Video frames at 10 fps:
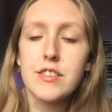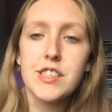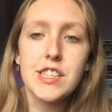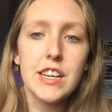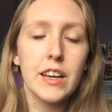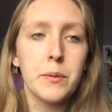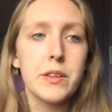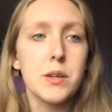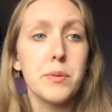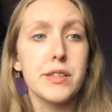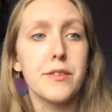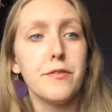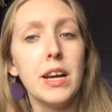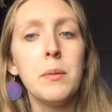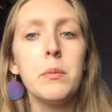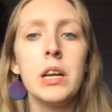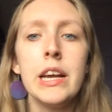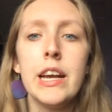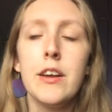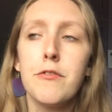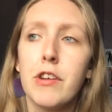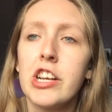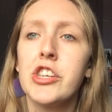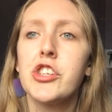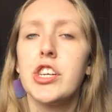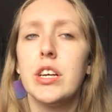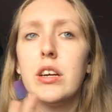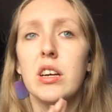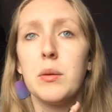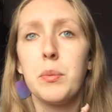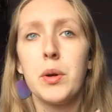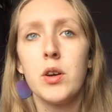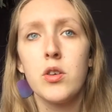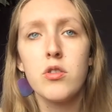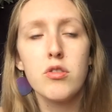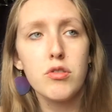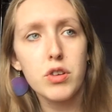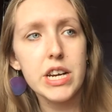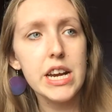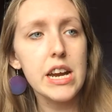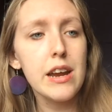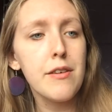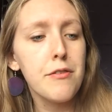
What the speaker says: dealing with topics of family, friendship, grief,